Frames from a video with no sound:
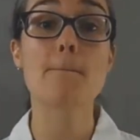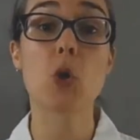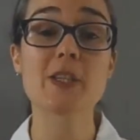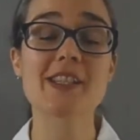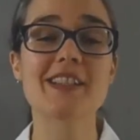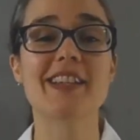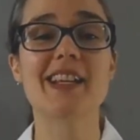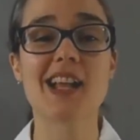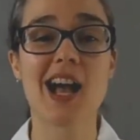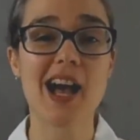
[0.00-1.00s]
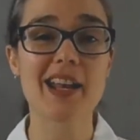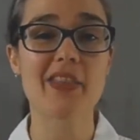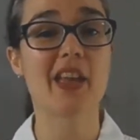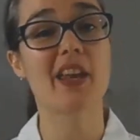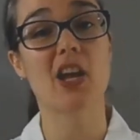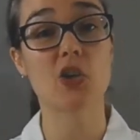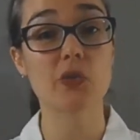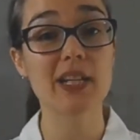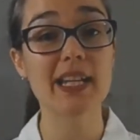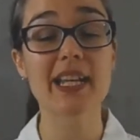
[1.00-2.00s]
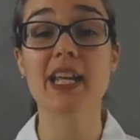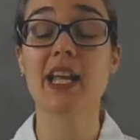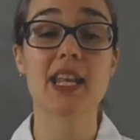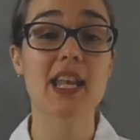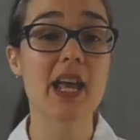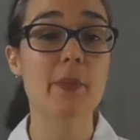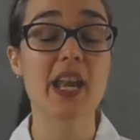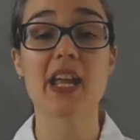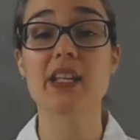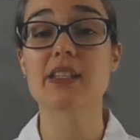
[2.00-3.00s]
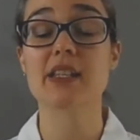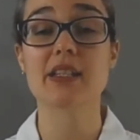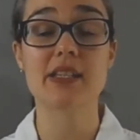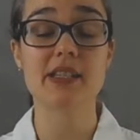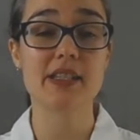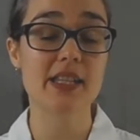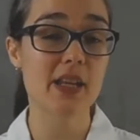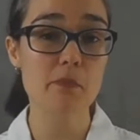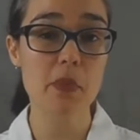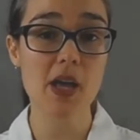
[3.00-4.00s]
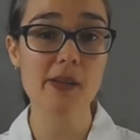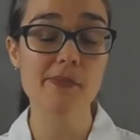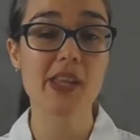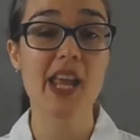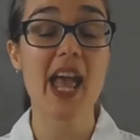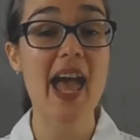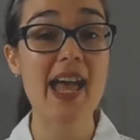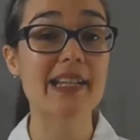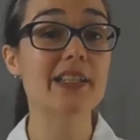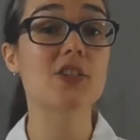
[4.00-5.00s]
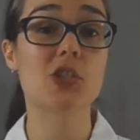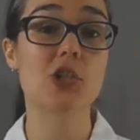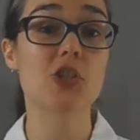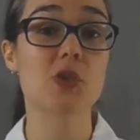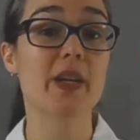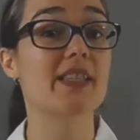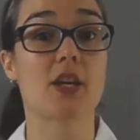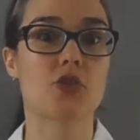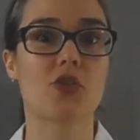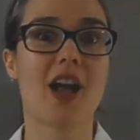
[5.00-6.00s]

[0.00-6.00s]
Porcelain is harder than acrylic, laminate, and timber, and due to its